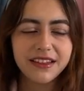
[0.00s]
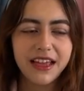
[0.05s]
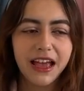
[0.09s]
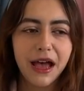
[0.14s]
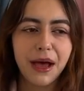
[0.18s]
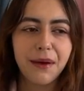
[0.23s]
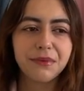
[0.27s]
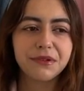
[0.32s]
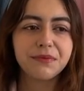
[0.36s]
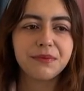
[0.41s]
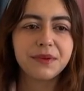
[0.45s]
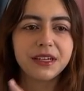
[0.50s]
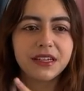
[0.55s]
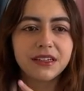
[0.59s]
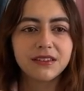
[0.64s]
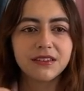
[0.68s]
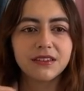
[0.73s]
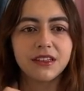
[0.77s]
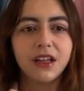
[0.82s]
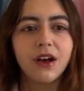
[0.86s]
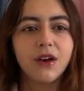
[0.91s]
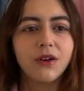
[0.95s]
app is because
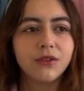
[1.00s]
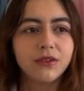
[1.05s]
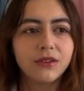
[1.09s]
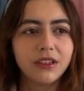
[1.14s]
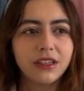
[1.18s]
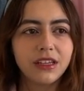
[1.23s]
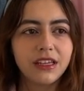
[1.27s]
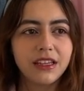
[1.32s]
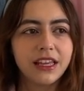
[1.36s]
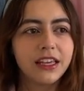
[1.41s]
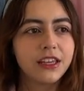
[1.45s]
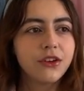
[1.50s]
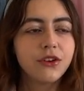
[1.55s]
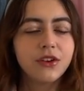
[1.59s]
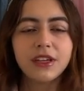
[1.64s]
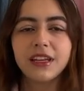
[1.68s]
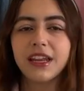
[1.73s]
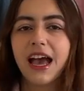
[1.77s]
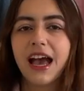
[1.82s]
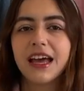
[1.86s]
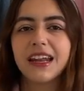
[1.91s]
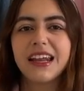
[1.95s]
not only like you
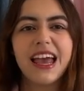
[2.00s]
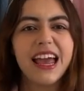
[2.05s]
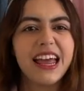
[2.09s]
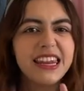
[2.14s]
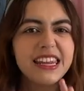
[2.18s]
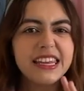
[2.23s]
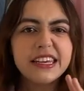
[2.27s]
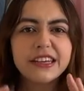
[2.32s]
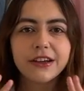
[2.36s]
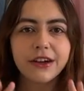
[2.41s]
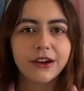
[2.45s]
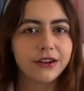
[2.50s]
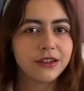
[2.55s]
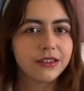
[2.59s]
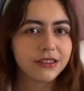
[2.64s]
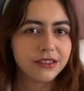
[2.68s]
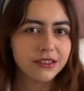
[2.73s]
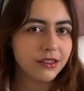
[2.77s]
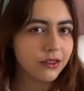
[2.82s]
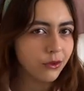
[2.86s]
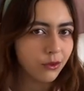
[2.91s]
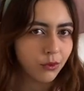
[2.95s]
can add any
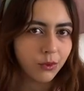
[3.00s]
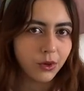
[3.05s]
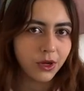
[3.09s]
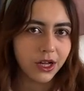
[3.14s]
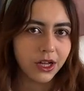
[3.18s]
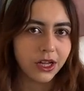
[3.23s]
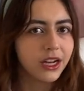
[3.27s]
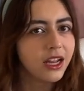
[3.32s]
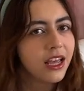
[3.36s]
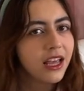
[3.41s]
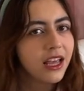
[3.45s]
currency you want,